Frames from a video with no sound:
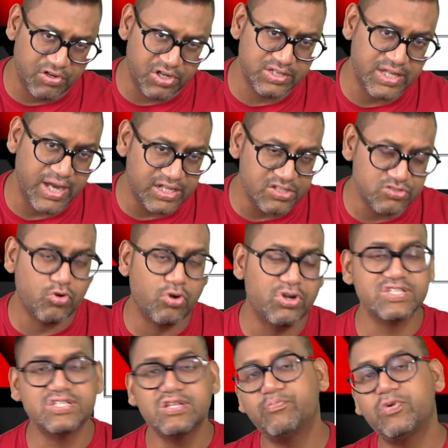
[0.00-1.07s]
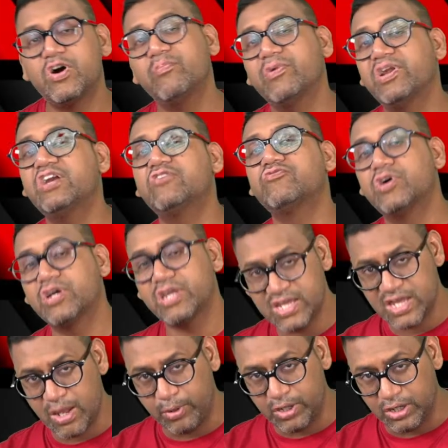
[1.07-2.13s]
That is called as the permanent working
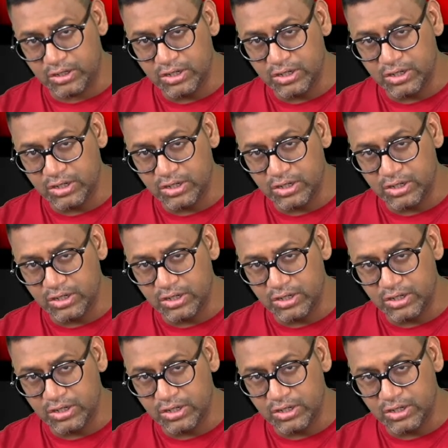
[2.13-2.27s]
capital.